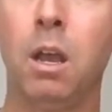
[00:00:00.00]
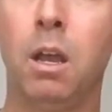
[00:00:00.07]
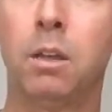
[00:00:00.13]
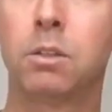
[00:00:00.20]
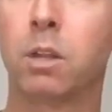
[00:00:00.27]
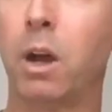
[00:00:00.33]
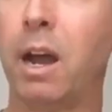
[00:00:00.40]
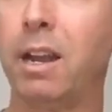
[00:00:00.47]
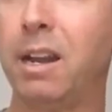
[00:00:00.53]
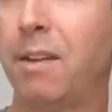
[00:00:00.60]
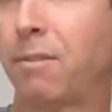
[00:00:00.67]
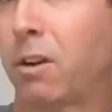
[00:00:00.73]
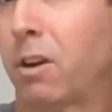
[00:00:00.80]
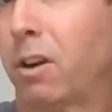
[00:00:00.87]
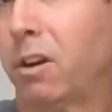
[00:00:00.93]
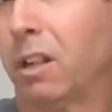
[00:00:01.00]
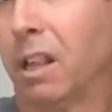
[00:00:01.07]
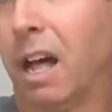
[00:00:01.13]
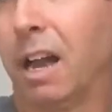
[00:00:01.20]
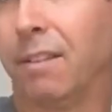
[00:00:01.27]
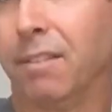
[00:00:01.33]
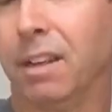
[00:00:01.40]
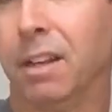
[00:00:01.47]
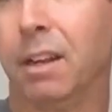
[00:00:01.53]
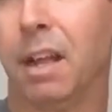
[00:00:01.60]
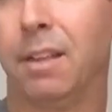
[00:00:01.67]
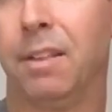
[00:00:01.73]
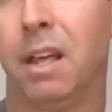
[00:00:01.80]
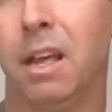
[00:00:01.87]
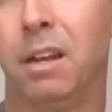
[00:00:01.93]
So I never heard a lot of it.
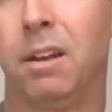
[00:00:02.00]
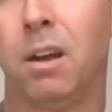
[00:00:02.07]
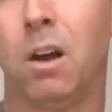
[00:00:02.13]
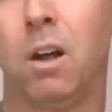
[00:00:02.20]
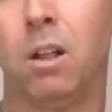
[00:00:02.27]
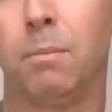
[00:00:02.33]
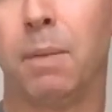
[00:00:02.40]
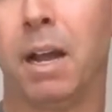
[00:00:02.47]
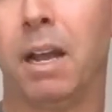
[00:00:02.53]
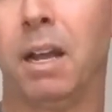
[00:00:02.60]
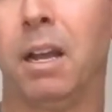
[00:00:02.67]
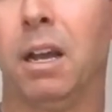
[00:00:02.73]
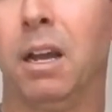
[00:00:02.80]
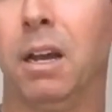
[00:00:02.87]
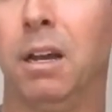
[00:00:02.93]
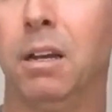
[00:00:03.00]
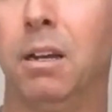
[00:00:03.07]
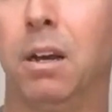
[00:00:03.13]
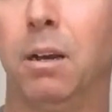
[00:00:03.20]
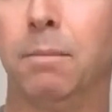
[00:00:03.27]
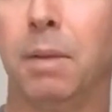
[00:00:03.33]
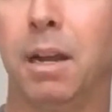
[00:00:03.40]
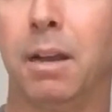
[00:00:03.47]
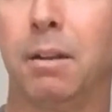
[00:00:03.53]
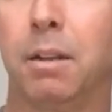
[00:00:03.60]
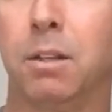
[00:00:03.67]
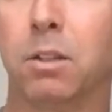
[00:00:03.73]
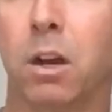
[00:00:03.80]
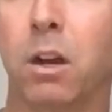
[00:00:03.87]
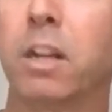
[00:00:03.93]
And then all my
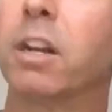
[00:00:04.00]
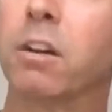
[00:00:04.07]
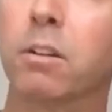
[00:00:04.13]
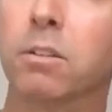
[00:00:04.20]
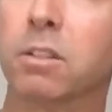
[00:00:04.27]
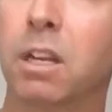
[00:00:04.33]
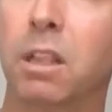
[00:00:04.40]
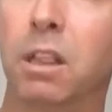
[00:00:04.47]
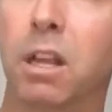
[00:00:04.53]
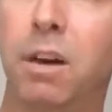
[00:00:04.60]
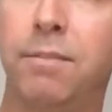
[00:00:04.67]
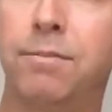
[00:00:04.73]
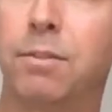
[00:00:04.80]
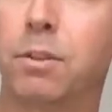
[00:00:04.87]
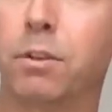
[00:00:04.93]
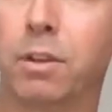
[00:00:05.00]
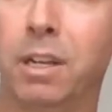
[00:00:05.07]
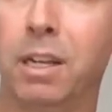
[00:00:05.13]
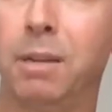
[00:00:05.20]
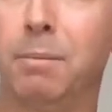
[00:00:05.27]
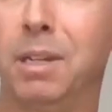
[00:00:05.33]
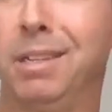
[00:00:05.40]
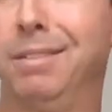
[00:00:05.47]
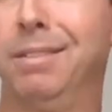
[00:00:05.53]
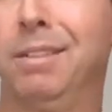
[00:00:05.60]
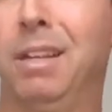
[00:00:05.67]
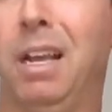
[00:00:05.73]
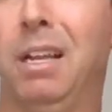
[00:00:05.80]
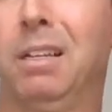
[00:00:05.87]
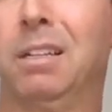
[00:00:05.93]
guitar heroes, they loved Cream
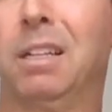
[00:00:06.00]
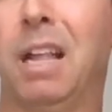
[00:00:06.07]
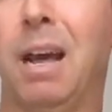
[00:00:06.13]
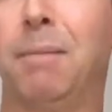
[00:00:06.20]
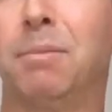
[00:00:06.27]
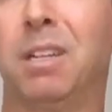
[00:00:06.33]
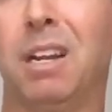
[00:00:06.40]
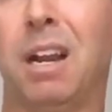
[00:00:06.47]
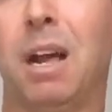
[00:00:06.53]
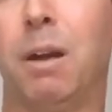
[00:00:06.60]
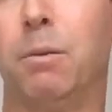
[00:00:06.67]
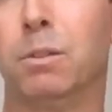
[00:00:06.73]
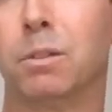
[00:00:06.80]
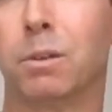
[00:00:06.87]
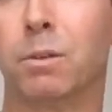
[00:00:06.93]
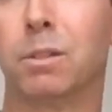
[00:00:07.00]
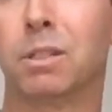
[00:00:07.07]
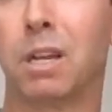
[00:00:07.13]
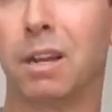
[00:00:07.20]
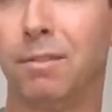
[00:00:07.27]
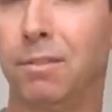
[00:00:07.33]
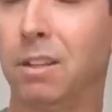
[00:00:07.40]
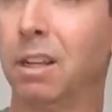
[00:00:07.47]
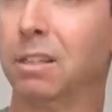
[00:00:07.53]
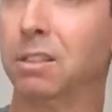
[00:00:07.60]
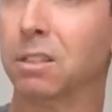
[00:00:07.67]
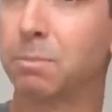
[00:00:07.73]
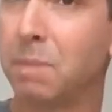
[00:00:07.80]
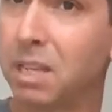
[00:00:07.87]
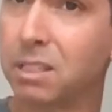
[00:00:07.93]
and Clapton, and I was always kind of like
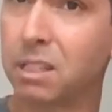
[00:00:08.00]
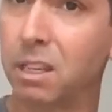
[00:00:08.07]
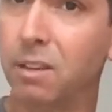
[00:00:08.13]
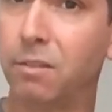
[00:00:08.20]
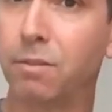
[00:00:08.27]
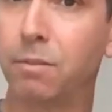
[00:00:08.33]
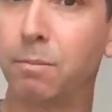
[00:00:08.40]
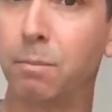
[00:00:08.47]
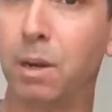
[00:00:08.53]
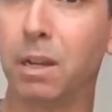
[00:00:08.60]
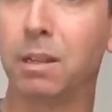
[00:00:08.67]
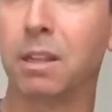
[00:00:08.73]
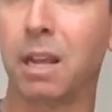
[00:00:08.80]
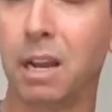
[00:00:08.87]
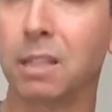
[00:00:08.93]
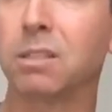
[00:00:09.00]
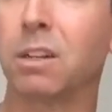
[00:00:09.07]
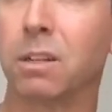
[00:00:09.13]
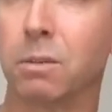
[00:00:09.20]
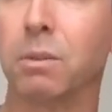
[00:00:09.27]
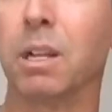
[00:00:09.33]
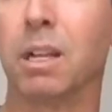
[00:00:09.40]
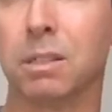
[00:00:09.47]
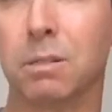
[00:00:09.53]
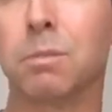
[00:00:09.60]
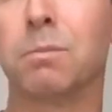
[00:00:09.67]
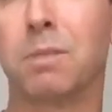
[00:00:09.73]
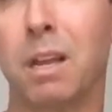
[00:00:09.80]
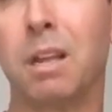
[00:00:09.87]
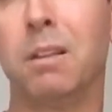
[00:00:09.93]
dismissive, but then I started to realize
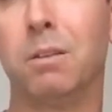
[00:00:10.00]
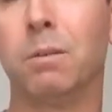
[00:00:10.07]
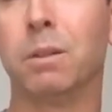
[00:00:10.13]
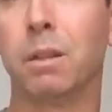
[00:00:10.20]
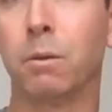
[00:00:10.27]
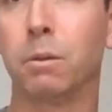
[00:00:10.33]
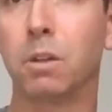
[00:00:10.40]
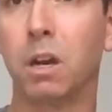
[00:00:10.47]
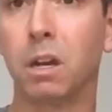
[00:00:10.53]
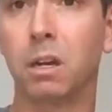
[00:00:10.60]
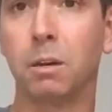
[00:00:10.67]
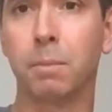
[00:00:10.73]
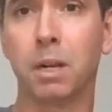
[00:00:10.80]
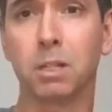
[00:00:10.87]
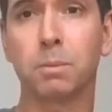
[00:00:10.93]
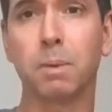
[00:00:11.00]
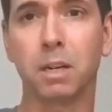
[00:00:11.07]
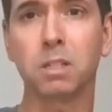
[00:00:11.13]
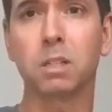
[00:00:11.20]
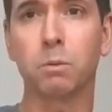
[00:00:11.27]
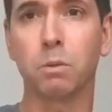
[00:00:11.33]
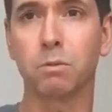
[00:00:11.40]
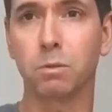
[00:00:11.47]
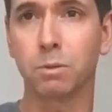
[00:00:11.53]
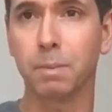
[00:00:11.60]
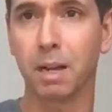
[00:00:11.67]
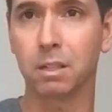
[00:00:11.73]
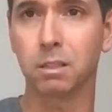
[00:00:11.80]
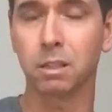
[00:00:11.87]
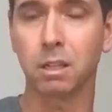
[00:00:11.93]
they knew what they were talking about, especially with
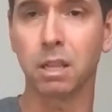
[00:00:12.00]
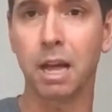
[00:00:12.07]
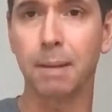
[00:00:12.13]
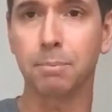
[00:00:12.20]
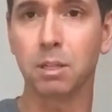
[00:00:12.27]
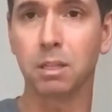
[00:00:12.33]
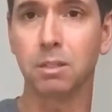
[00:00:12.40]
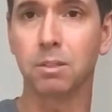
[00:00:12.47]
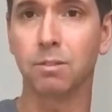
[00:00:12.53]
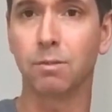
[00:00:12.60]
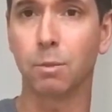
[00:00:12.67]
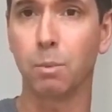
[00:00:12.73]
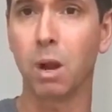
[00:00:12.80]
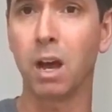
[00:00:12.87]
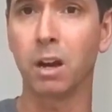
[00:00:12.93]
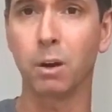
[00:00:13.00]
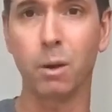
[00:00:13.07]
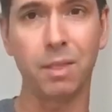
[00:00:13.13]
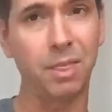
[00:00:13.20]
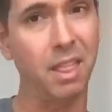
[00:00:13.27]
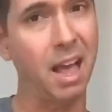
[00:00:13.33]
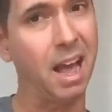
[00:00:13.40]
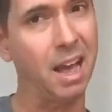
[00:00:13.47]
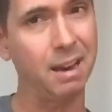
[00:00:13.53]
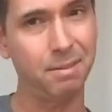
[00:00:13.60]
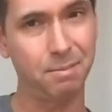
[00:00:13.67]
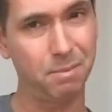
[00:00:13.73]
respect to Clapton's vibrato, and that